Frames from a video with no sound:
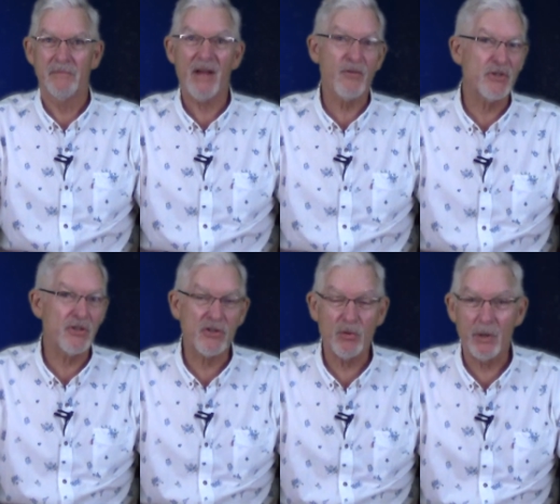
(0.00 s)
Every
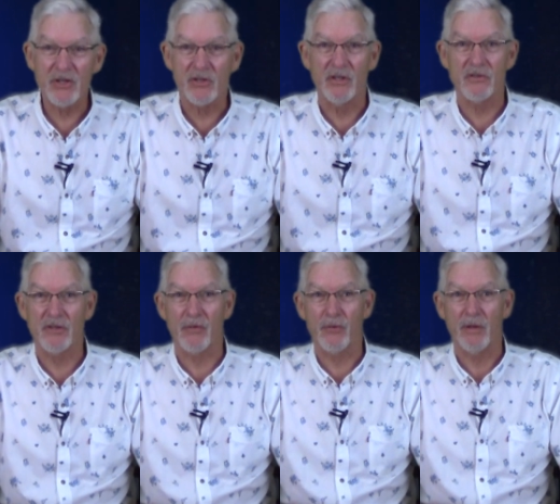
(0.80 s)
situation is
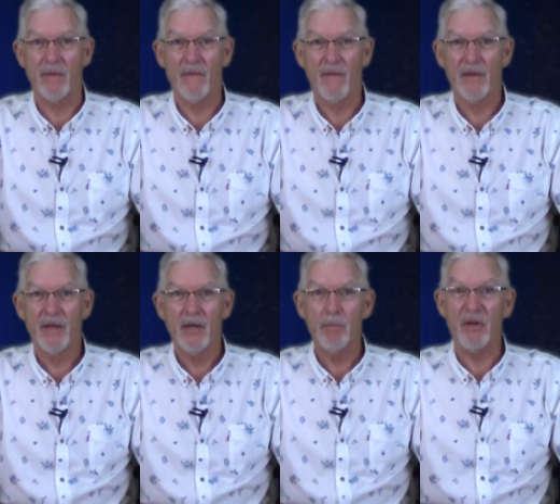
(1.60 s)
different.
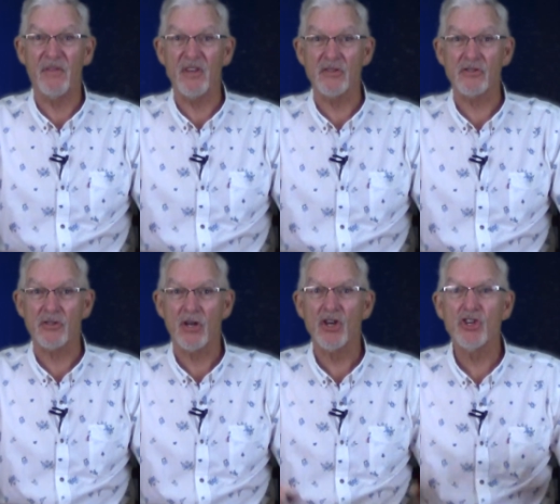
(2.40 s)
But
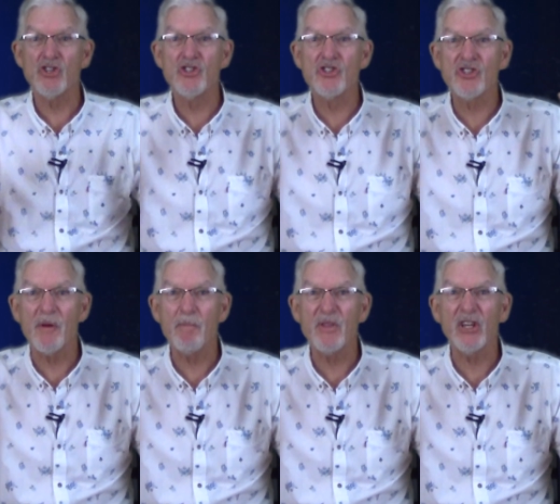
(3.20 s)
this
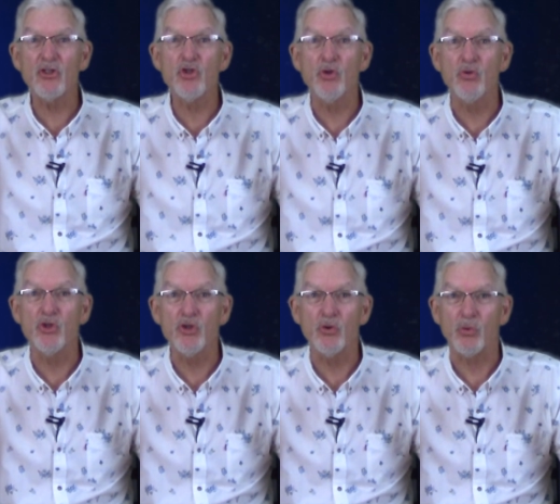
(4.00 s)
something to
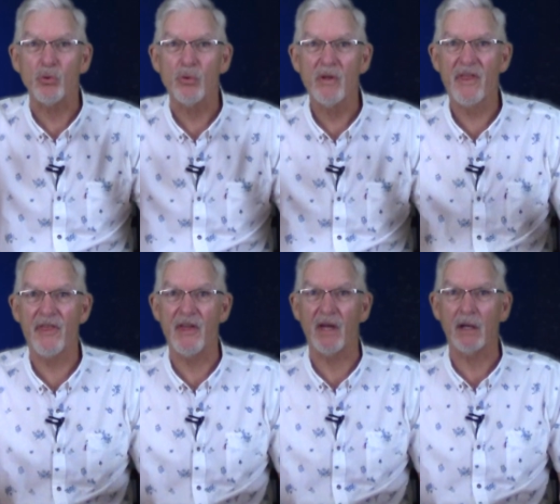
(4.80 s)
do
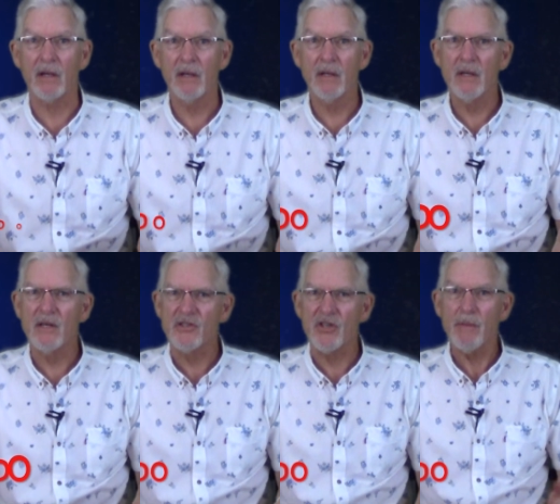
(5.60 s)
thing
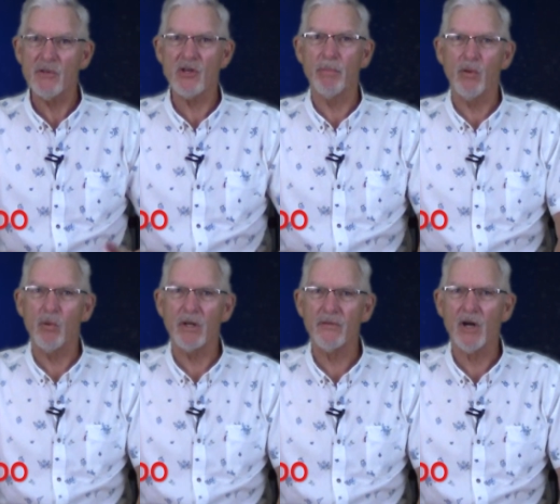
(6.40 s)
seems to be
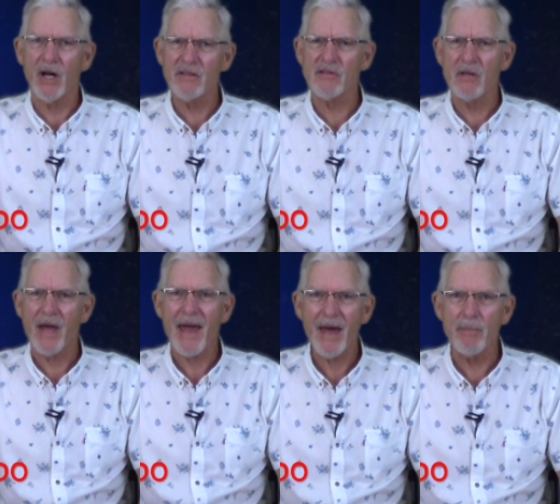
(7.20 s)
one of God's
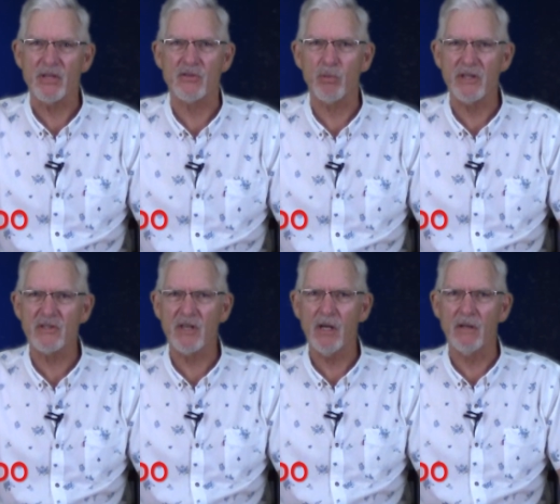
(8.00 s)
habits with
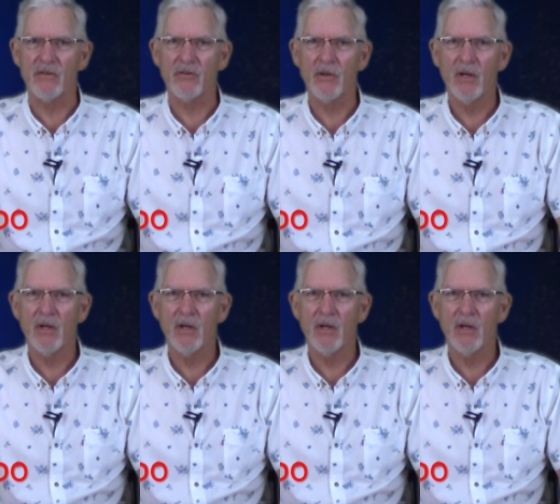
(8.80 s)
his kids.